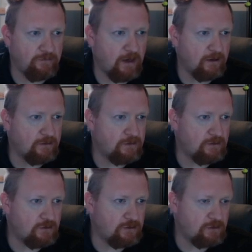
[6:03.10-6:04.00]
We've got a
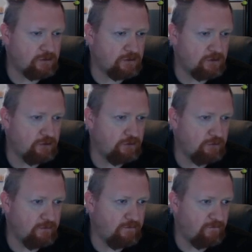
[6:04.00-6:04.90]
two
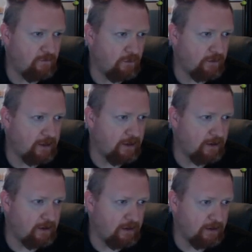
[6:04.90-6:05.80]
and four
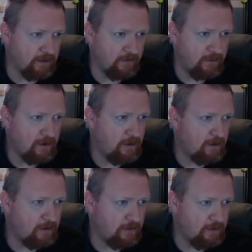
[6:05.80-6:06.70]
needed here.
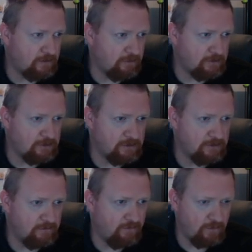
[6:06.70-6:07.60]
This one sees
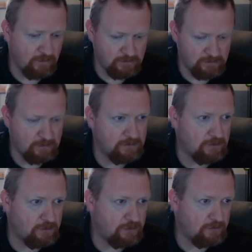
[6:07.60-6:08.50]
the four, so that's
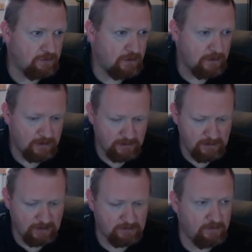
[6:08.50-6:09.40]
a two.
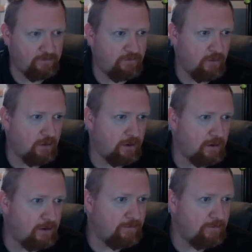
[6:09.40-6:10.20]
That's a four.